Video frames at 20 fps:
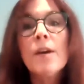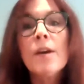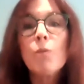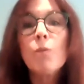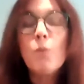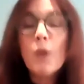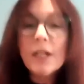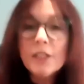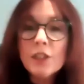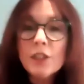
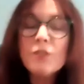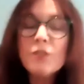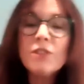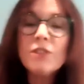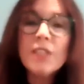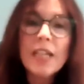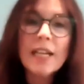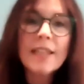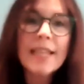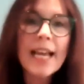Once you've
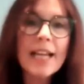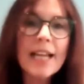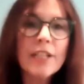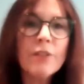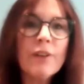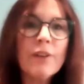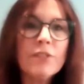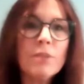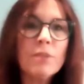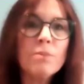done that, you
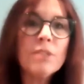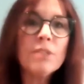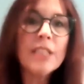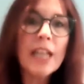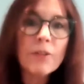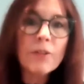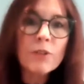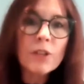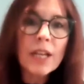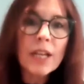have some
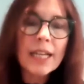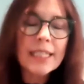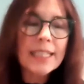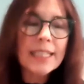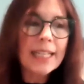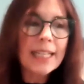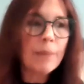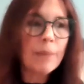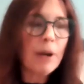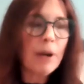general
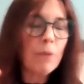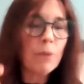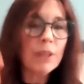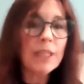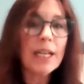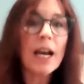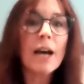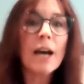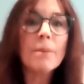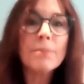idea about what
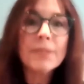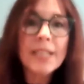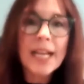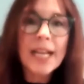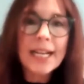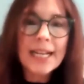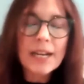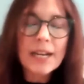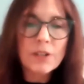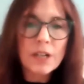the
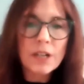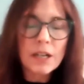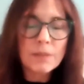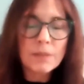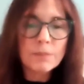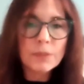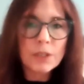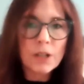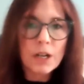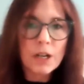upside
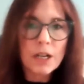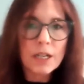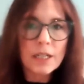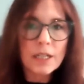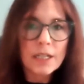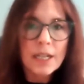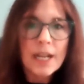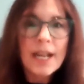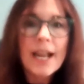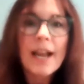outcomes are
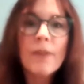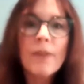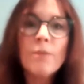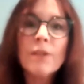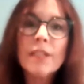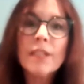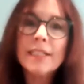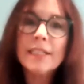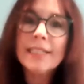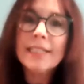and
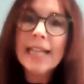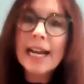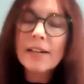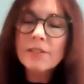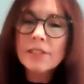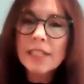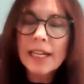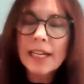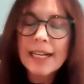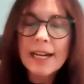what the
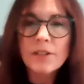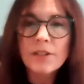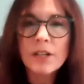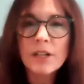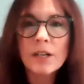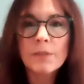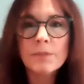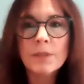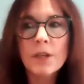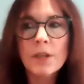downside
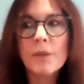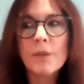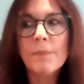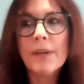outcomes are,